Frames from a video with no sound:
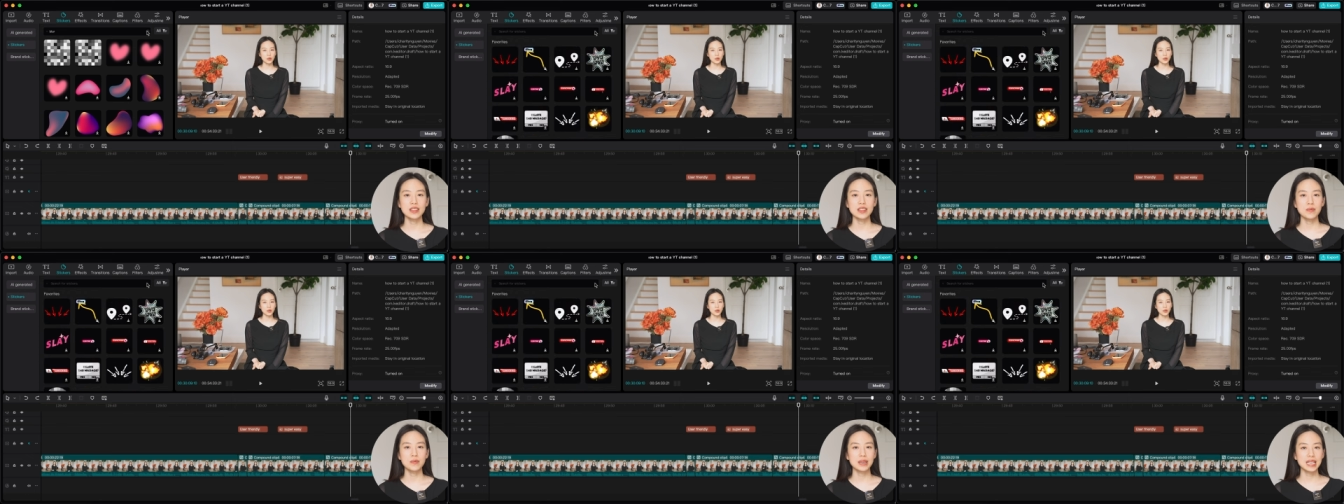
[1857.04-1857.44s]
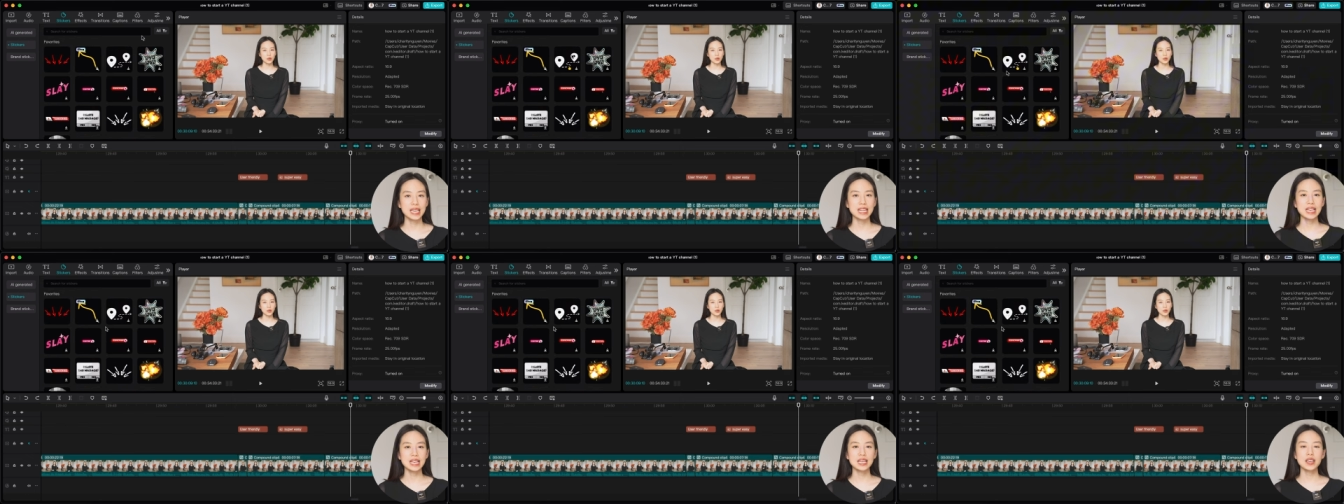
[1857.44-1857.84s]
In the
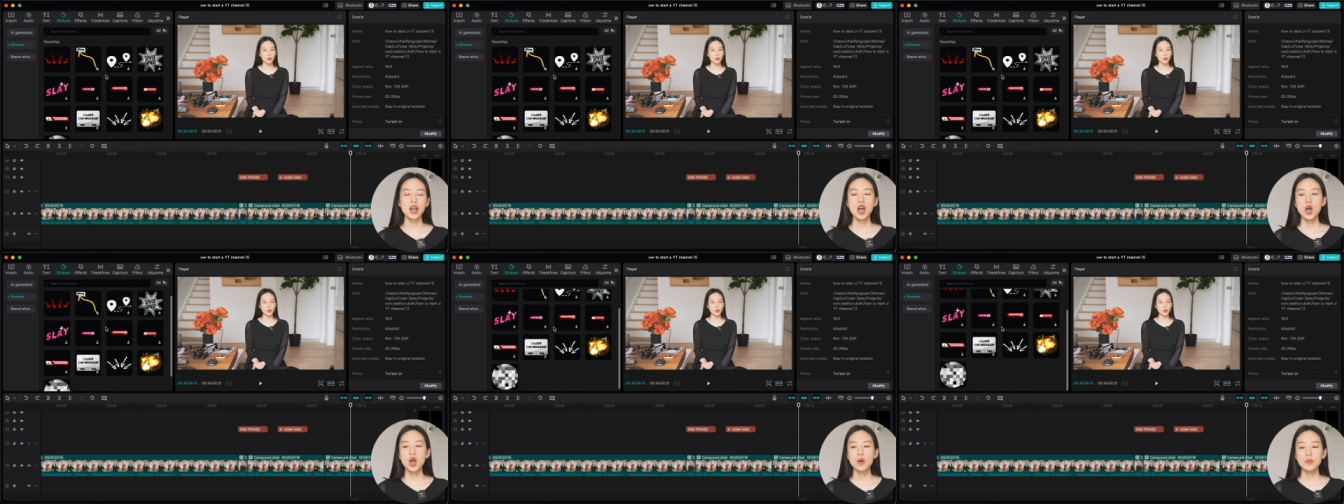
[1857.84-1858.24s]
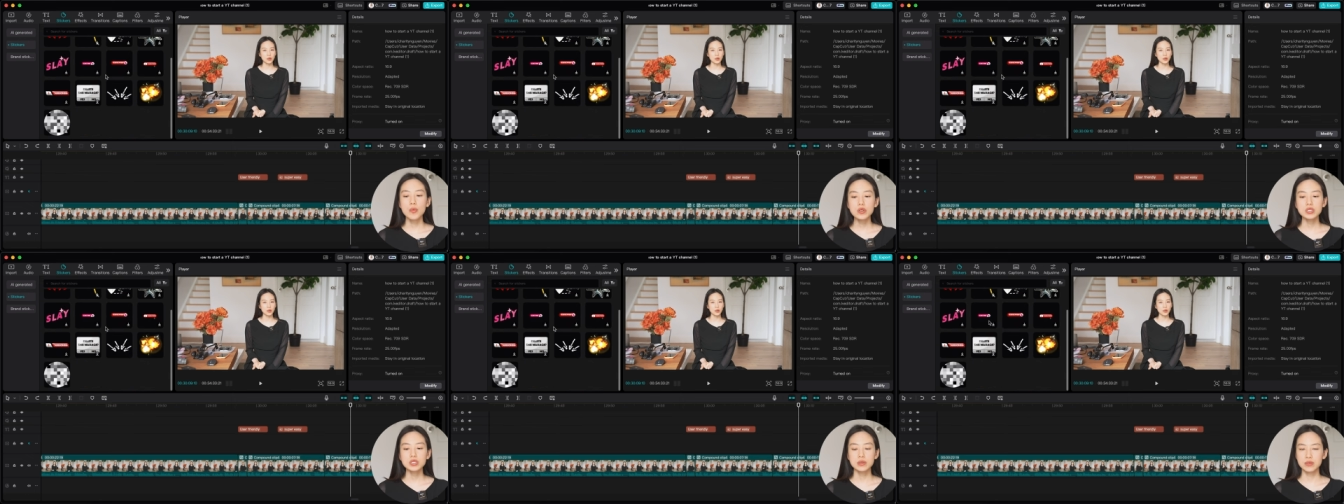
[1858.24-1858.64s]
beginning,
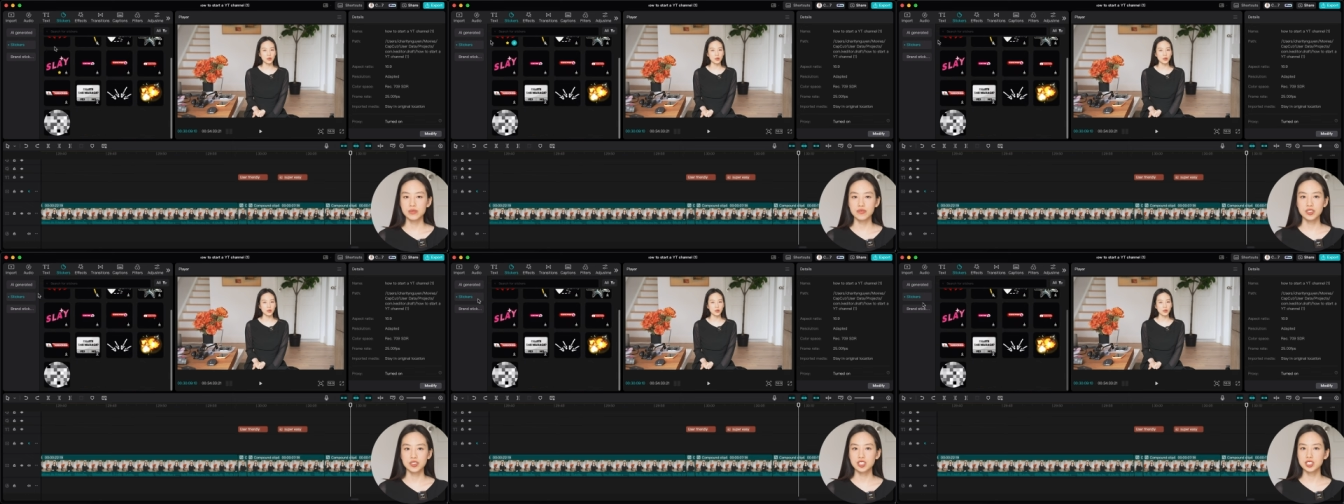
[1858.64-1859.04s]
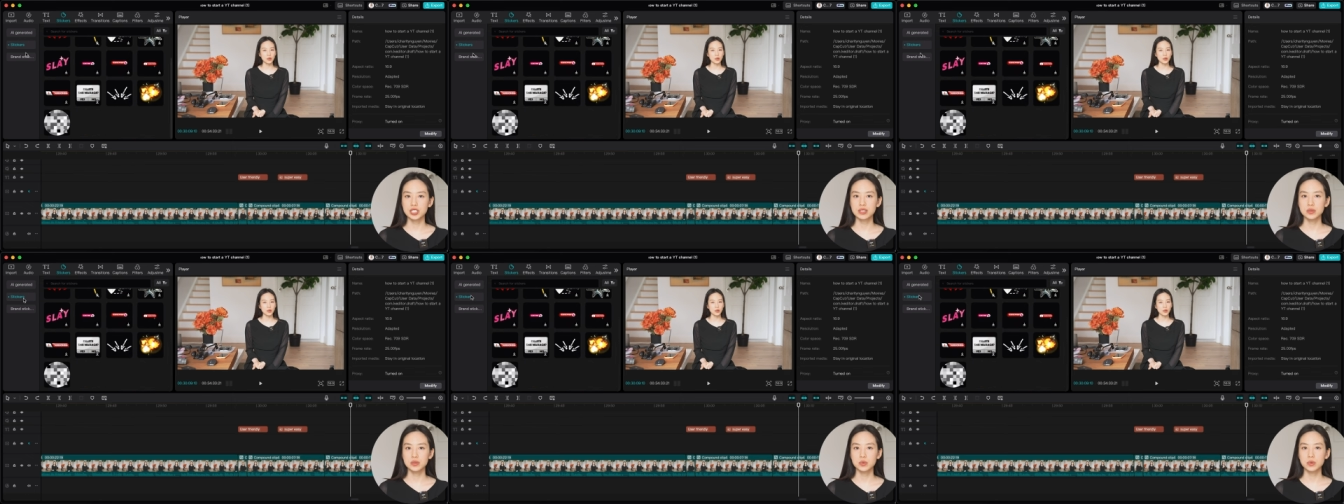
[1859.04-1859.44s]
most of the
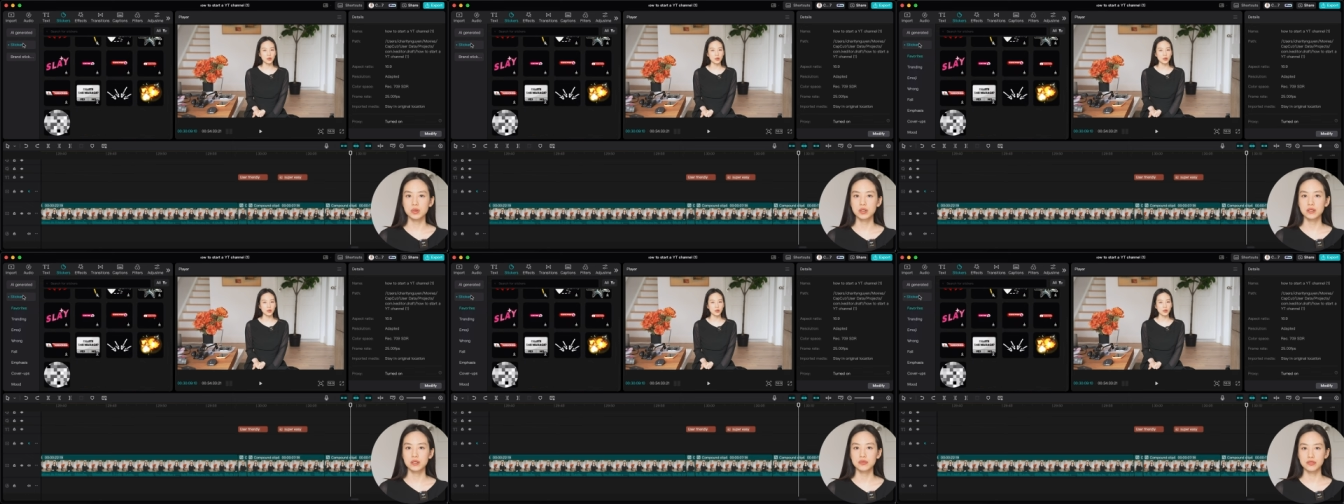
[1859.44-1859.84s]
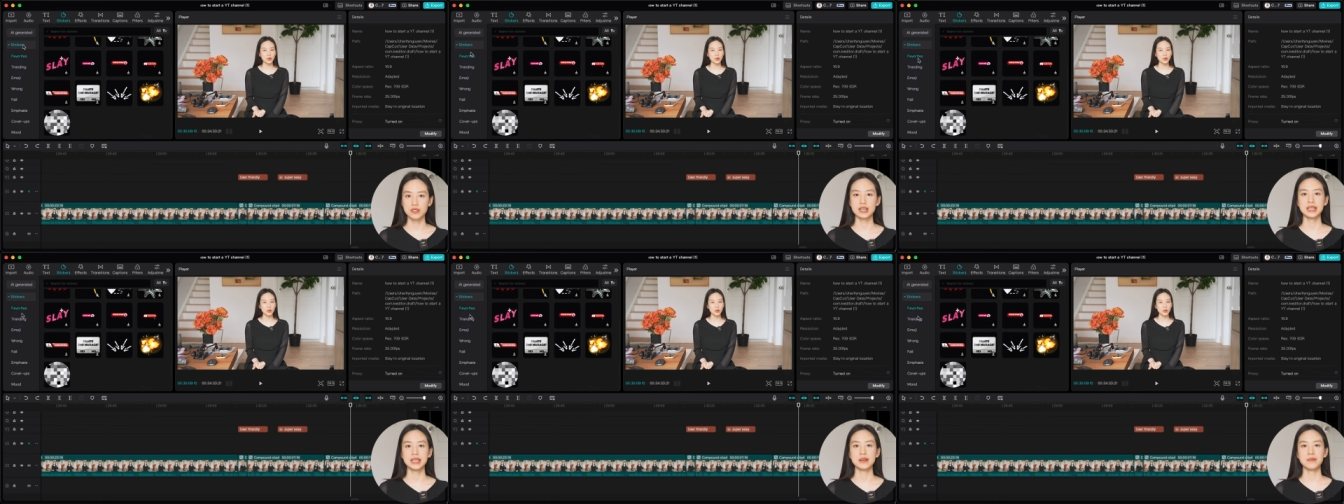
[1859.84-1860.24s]
features were
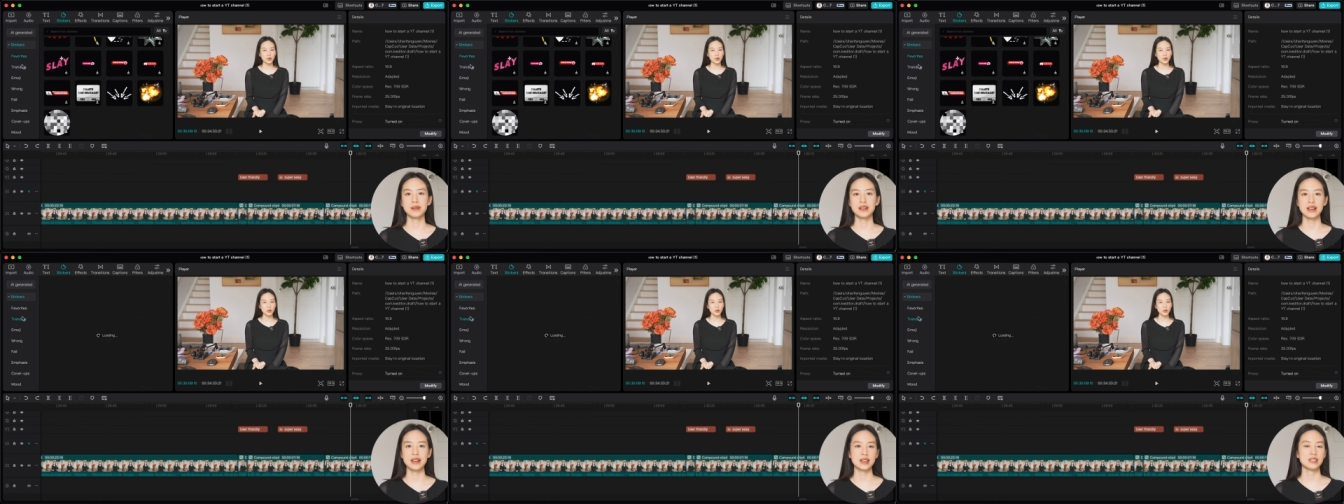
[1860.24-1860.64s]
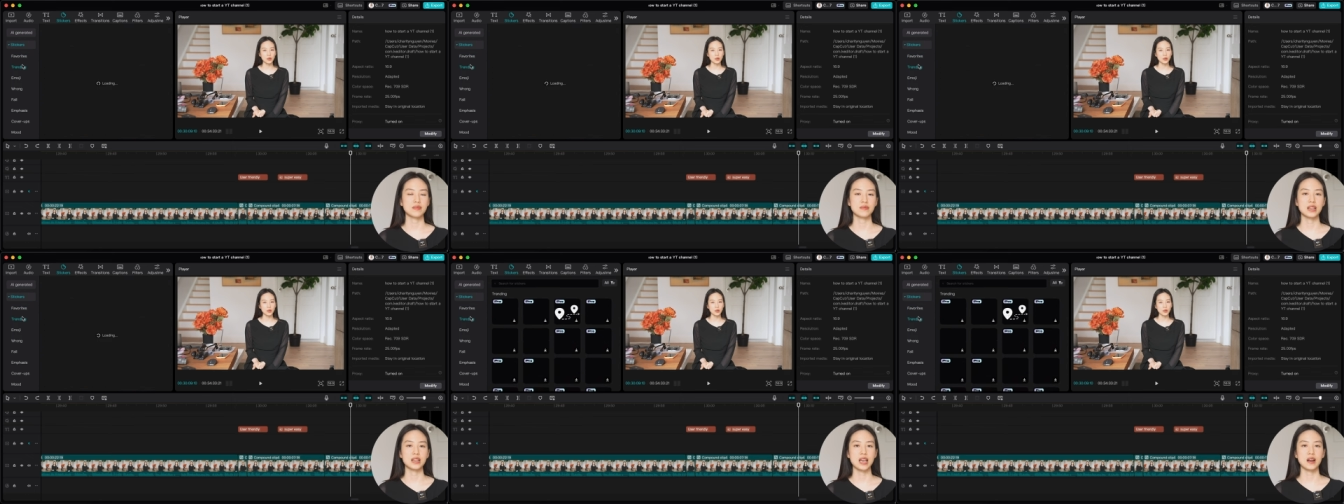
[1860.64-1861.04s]
free, but as
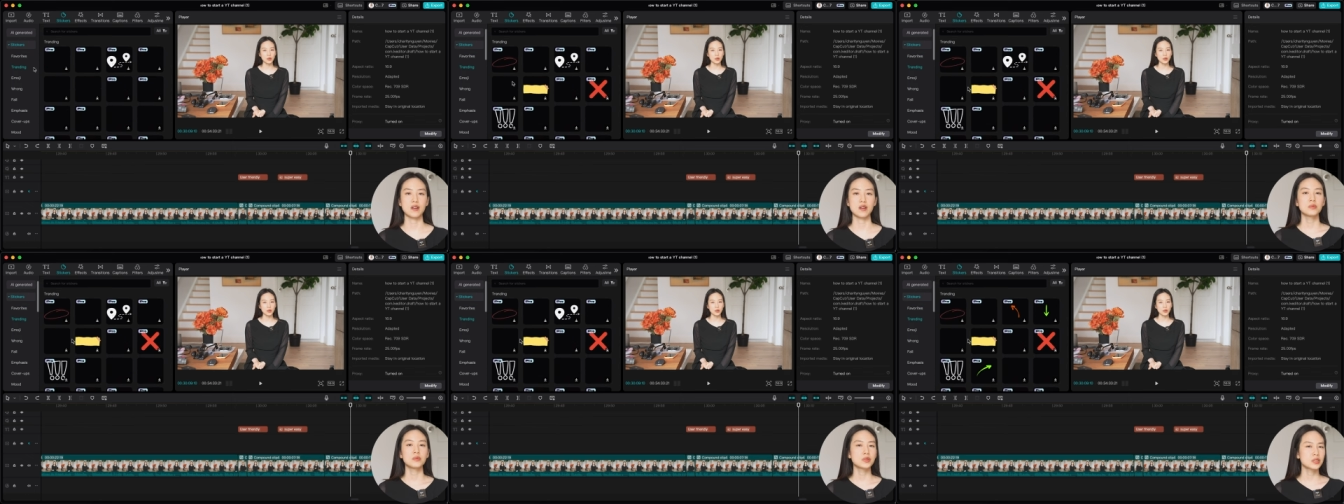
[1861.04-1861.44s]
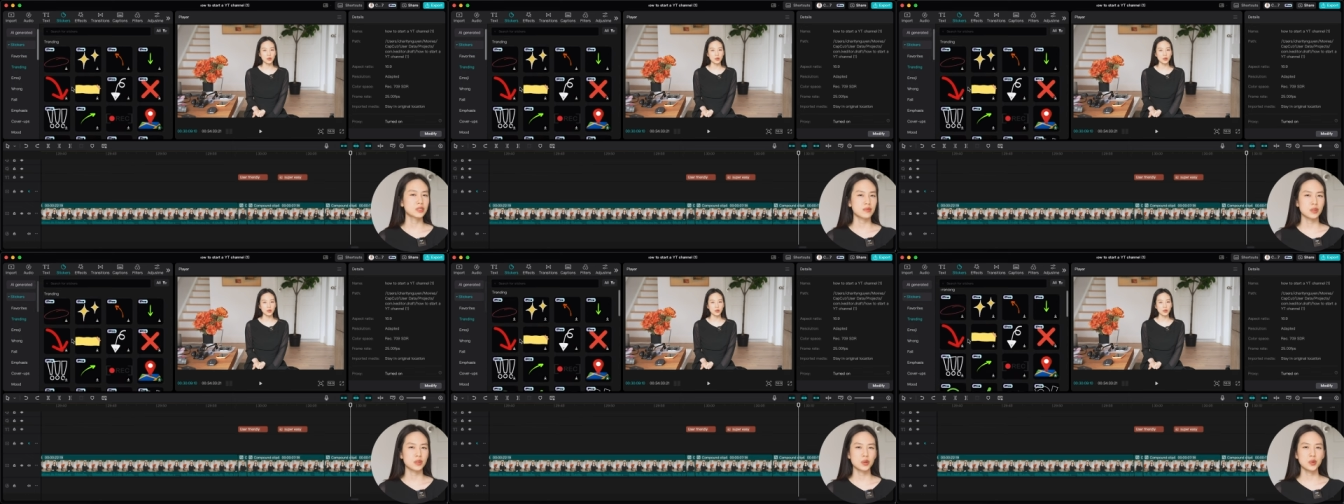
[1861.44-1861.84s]
of now,
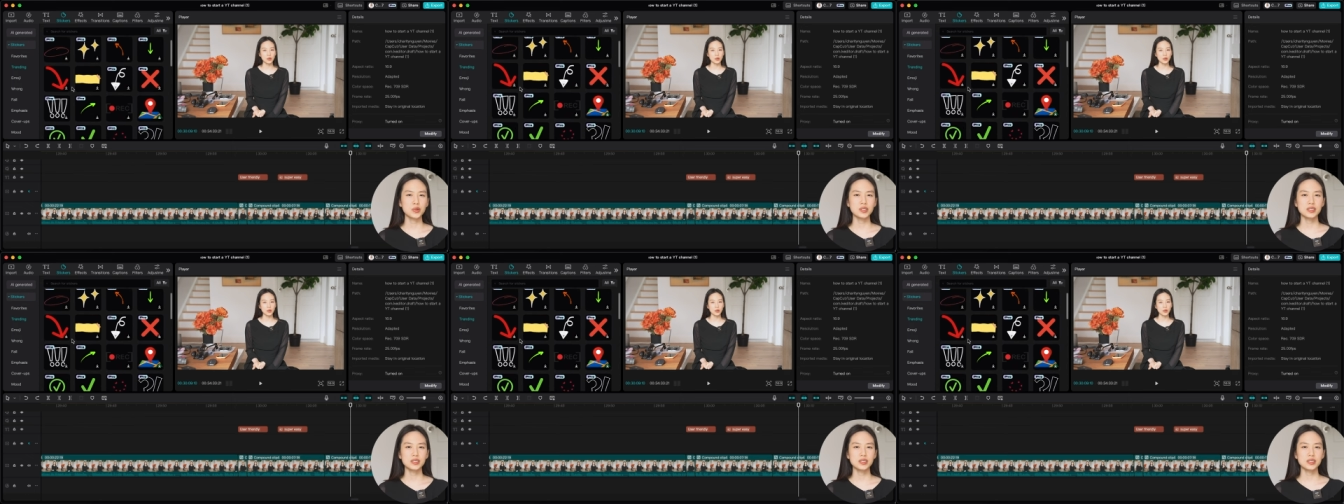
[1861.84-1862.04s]
most of the good